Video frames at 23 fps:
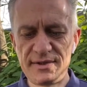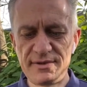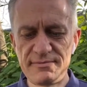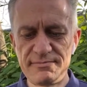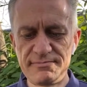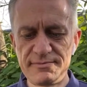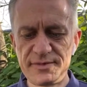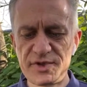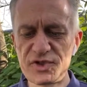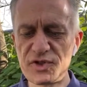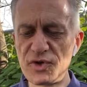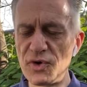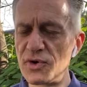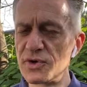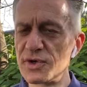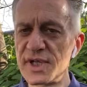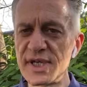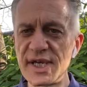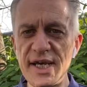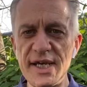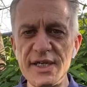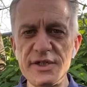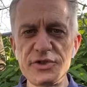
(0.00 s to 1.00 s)

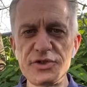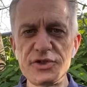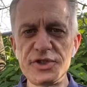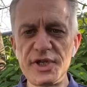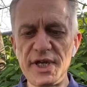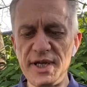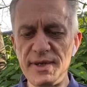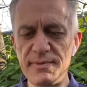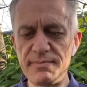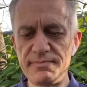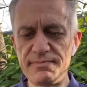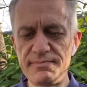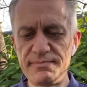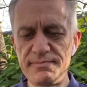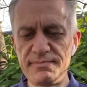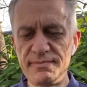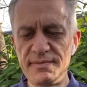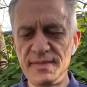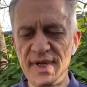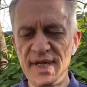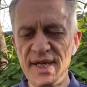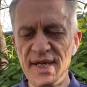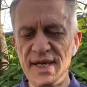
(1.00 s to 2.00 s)
scorning its shame,
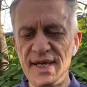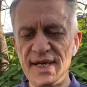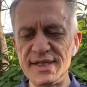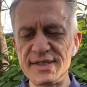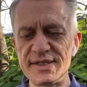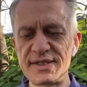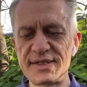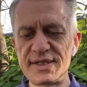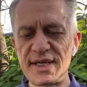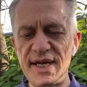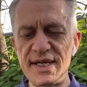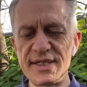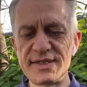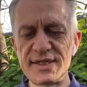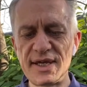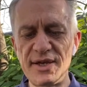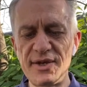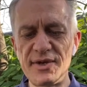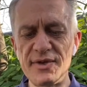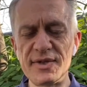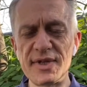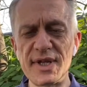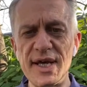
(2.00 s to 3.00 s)
and sat
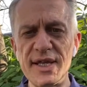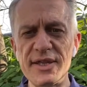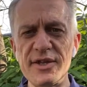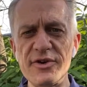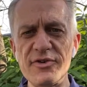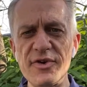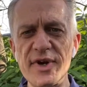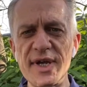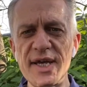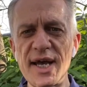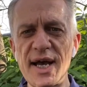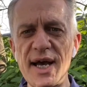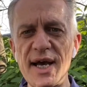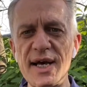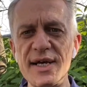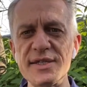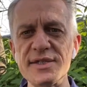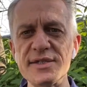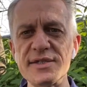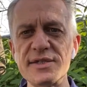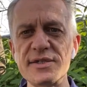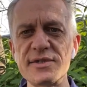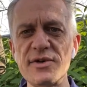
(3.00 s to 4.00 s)
down at the right
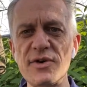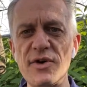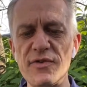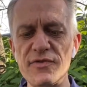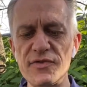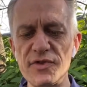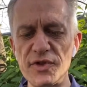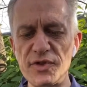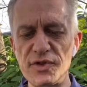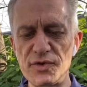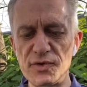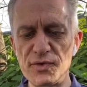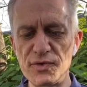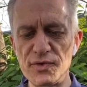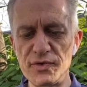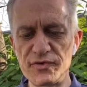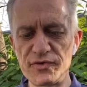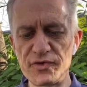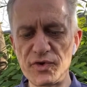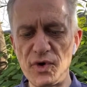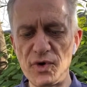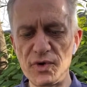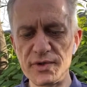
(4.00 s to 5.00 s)
hand of the throne of
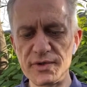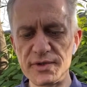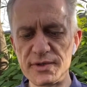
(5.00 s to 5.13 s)
God.